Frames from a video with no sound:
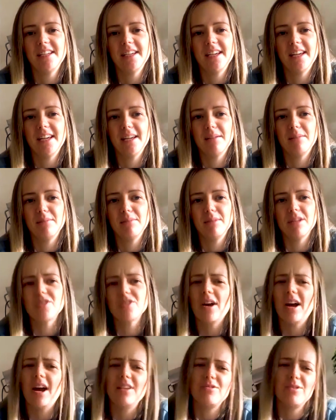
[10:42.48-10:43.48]
Um,
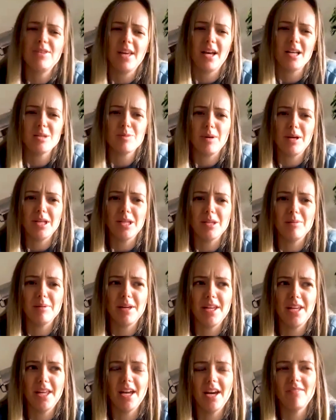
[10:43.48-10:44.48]
sorry, I don't think I explained at the
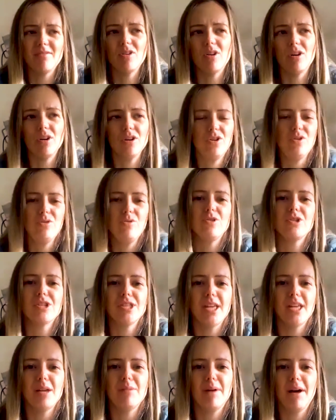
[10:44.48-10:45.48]
beginning. I've got a huge
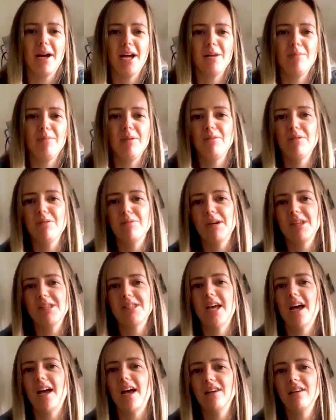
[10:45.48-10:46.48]
sled behind me with my
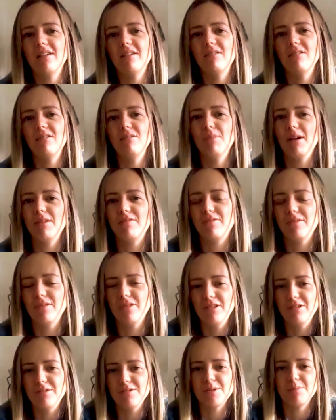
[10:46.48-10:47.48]
tent, all my
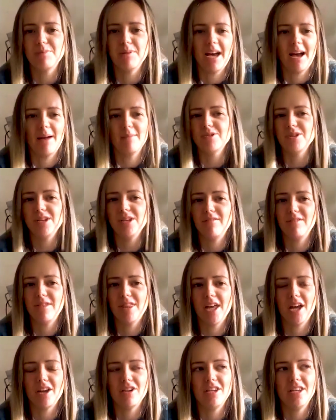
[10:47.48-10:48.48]
food, supply, absolutely
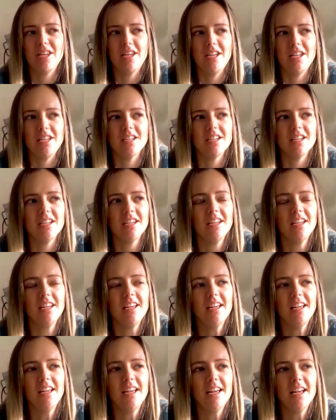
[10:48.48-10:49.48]
everything I could need.
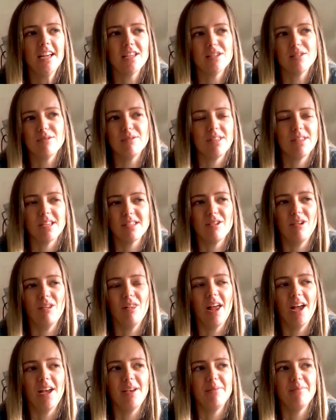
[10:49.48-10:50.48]
So that's not
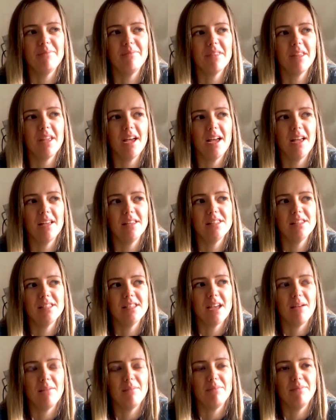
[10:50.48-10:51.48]
light. And
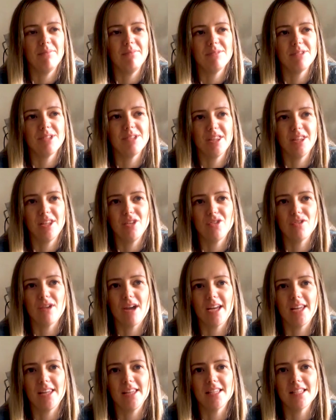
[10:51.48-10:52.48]
um, suddenly
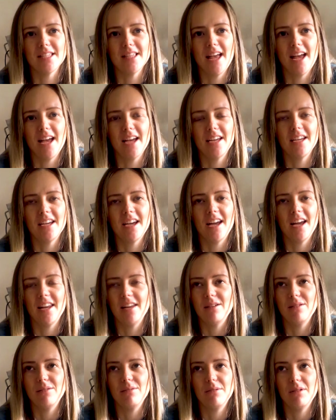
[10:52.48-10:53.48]
dragging this leg, and
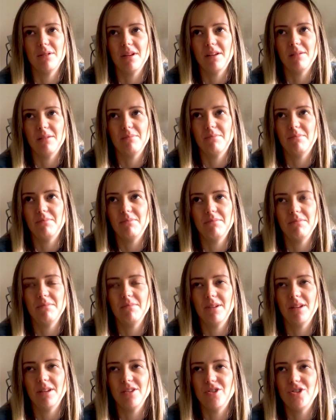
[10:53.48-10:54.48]
it, it
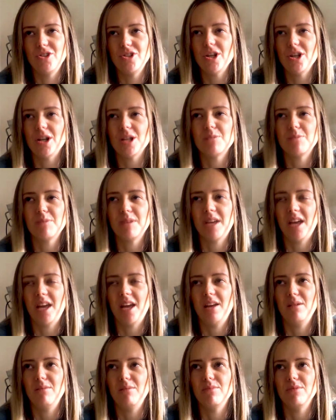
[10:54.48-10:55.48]
it just
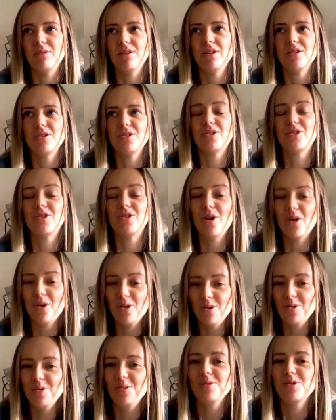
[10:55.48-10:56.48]
became
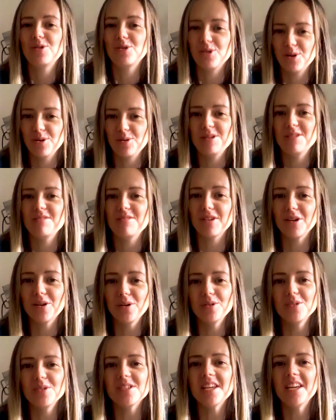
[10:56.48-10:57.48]
so so
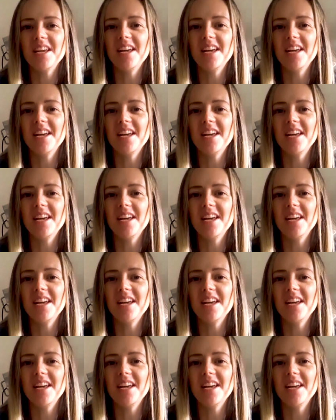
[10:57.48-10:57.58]
difficult